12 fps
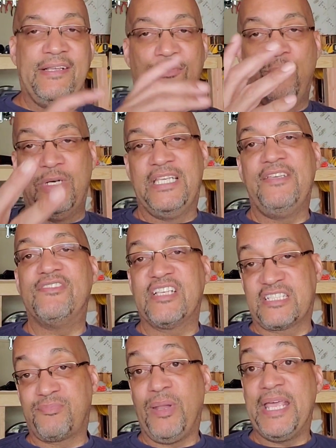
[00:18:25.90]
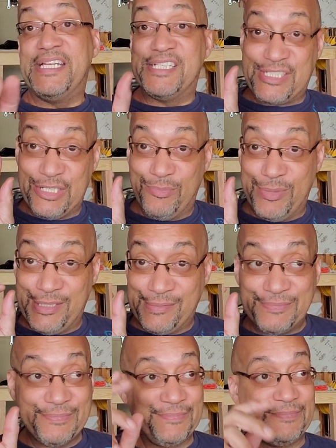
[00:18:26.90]
What he was explaining to me
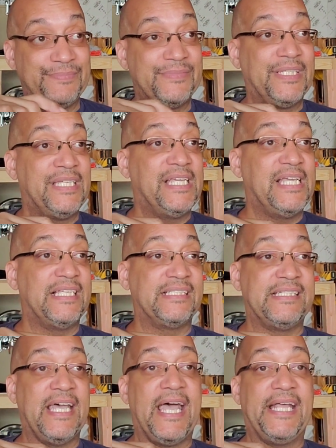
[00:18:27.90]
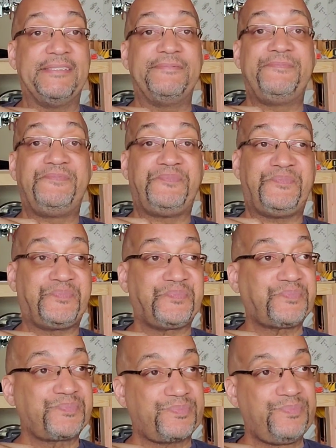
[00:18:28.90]
is that
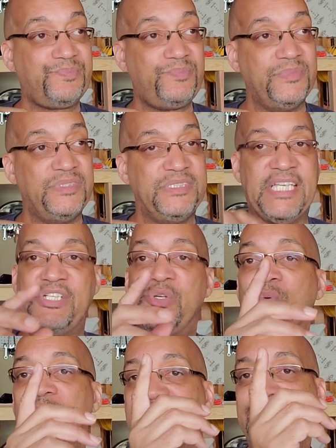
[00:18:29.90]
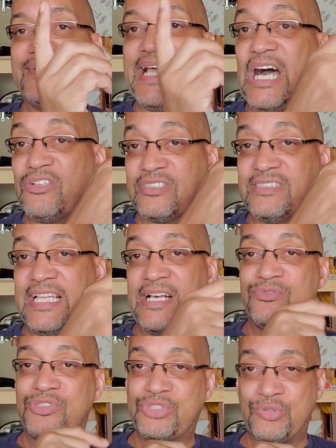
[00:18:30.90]
they doing houses
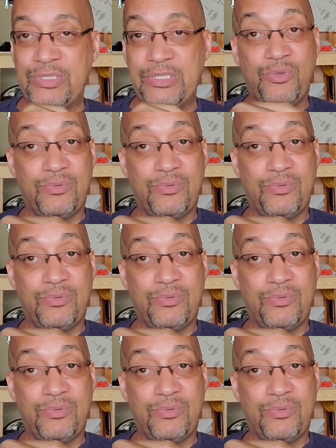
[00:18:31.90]
down the street.